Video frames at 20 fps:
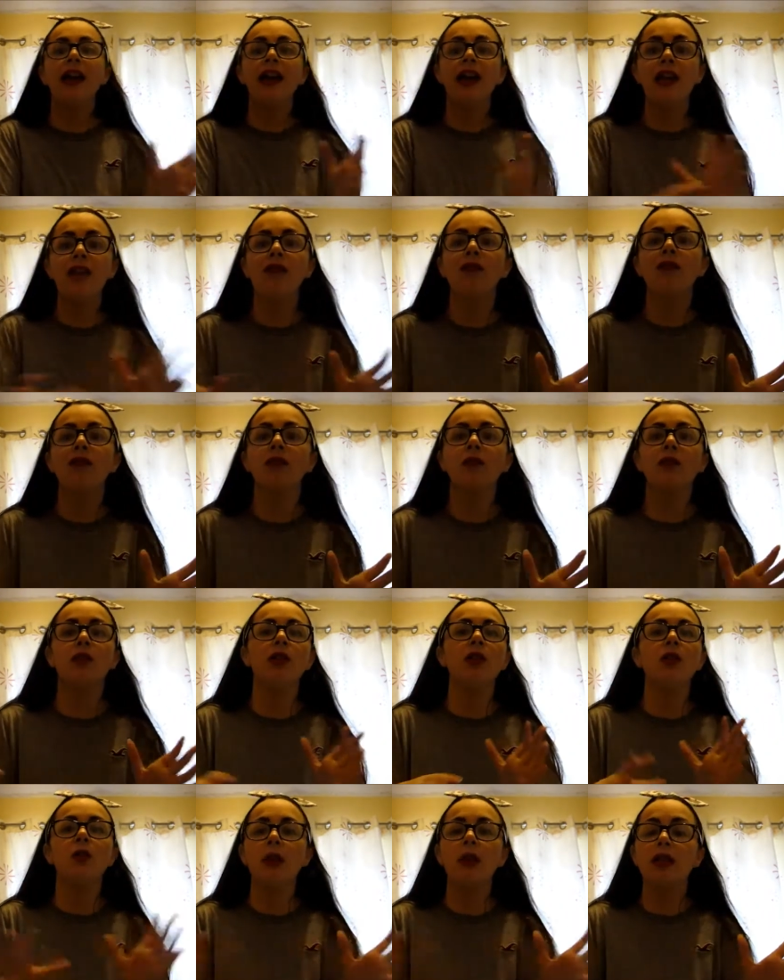even if it was
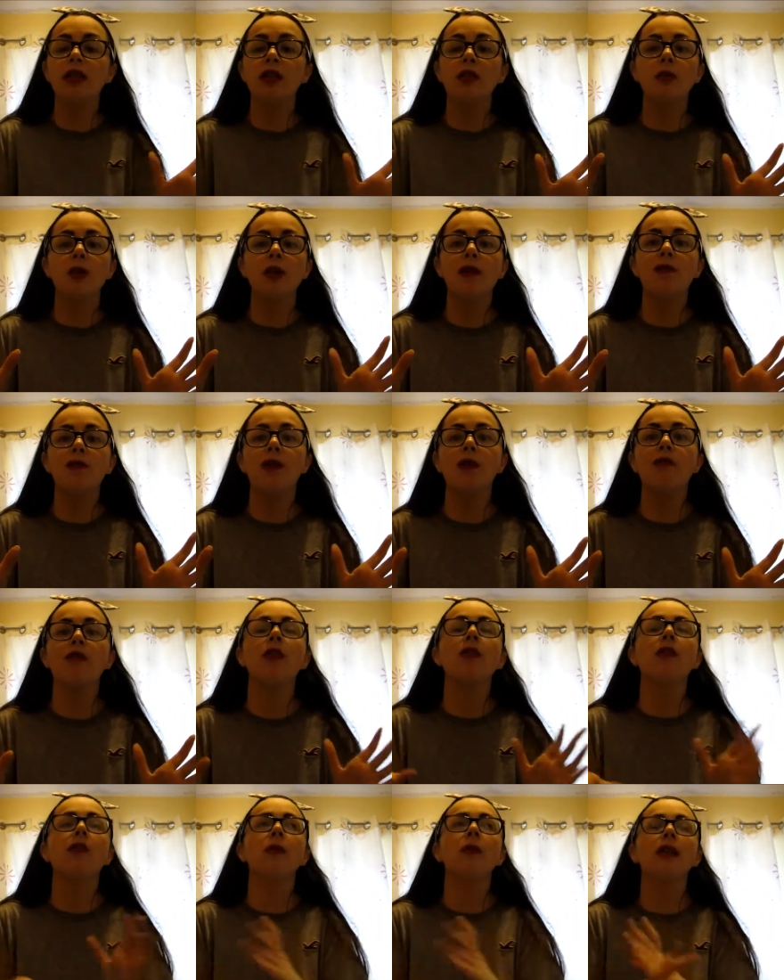only twenty to twenty five
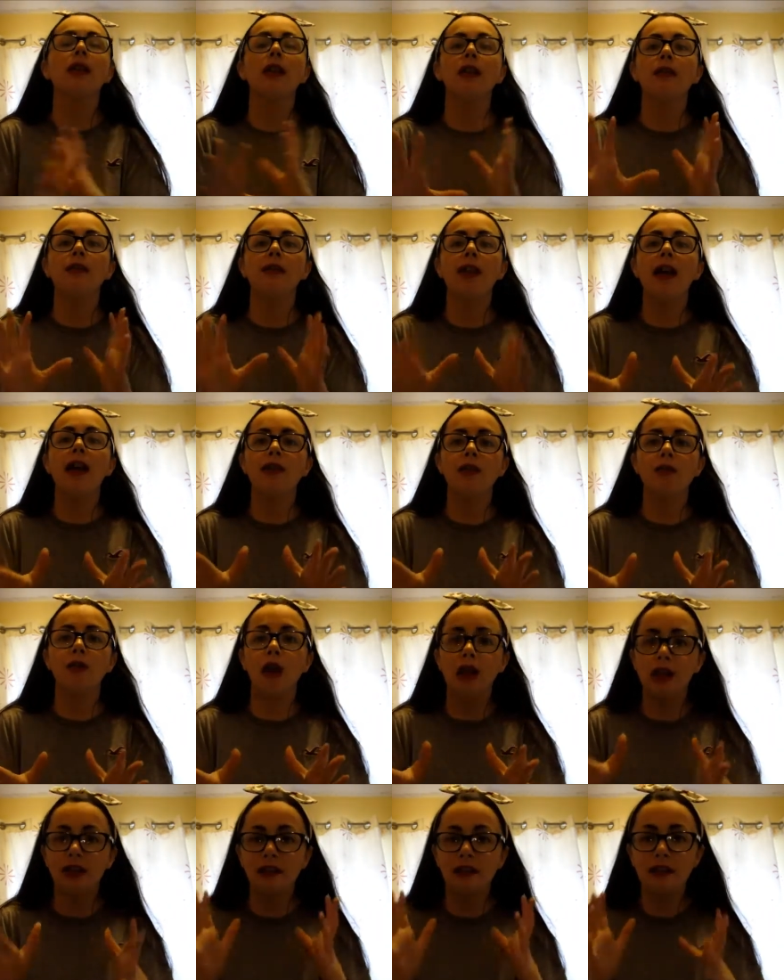hours a week. That is
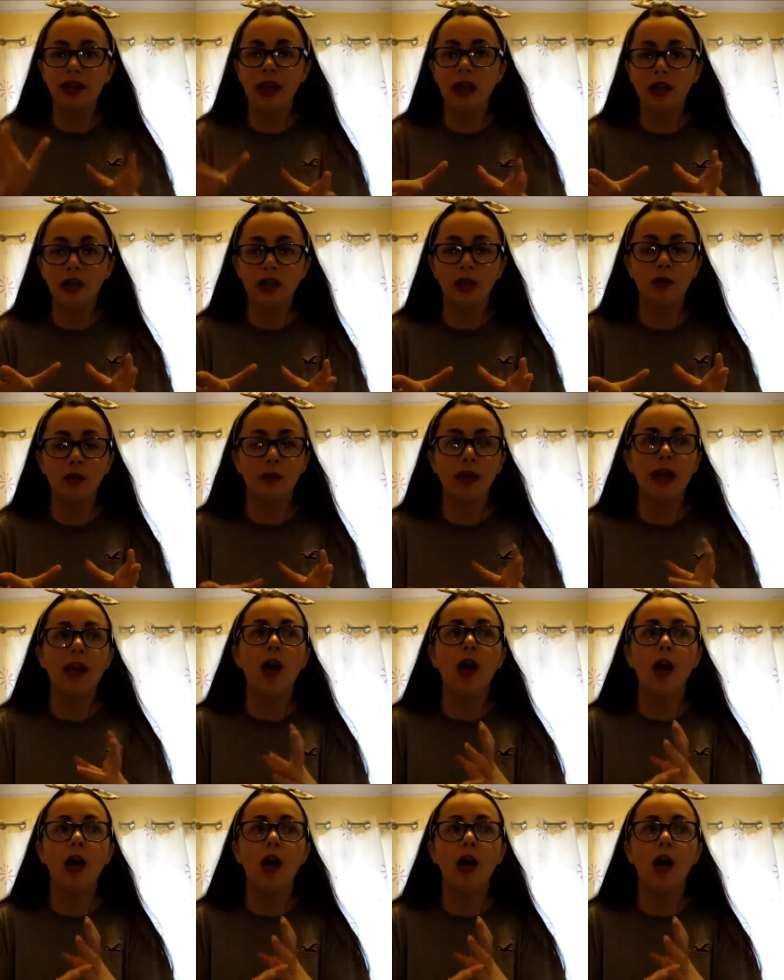grand. That'll do me.